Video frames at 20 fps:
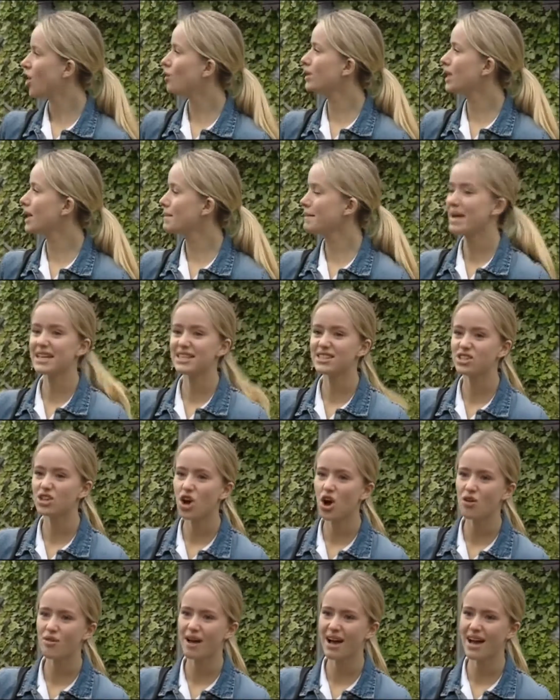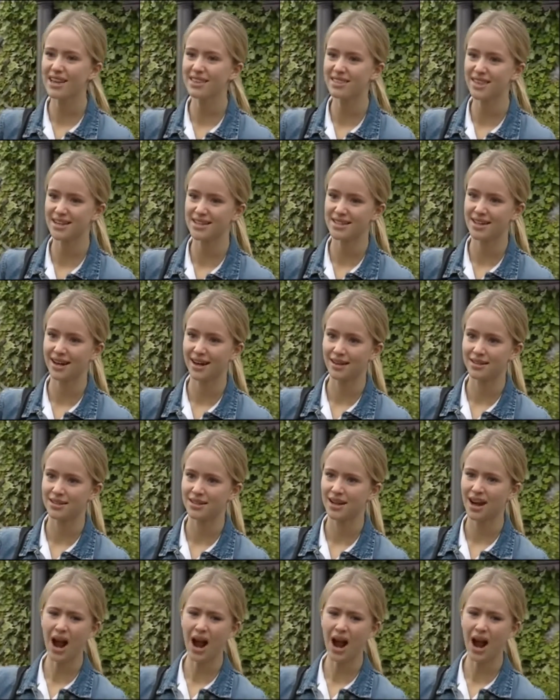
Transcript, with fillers: Oh, that makes it all right then, Dad.